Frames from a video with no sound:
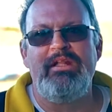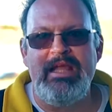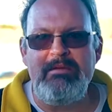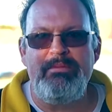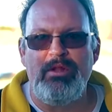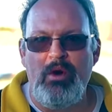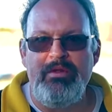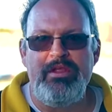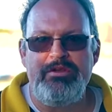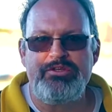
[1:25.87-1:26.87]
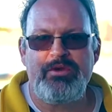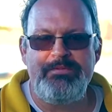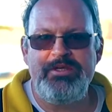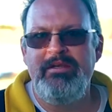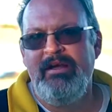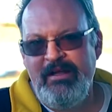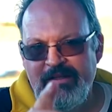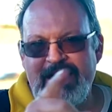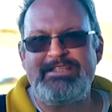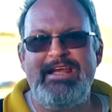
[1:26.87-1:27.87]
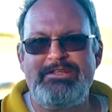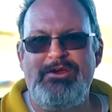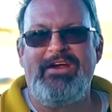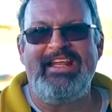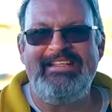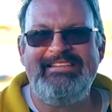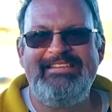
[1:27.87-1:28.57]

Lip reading: a link below in the description. Let's get to cooking.